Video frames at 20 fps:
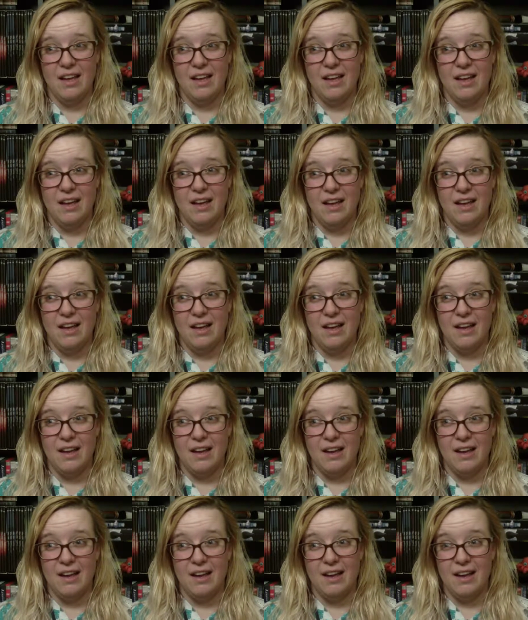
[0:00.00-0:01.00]

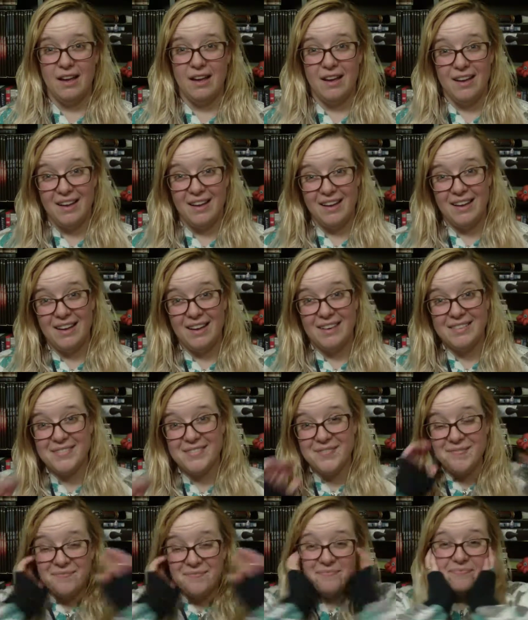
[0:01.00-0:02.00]

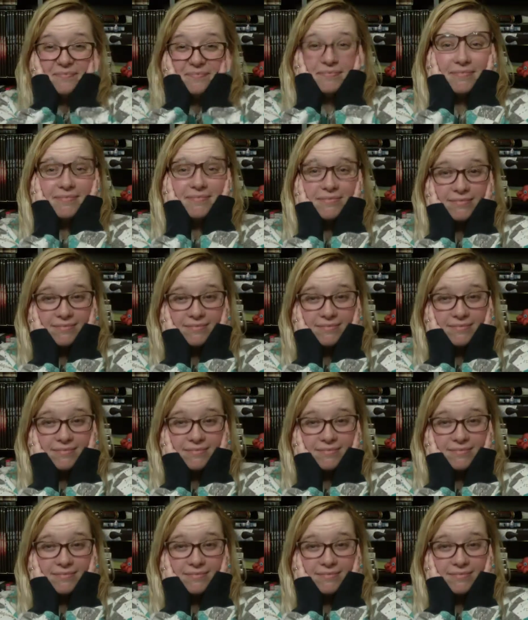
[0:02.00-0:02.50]
(no one is talking)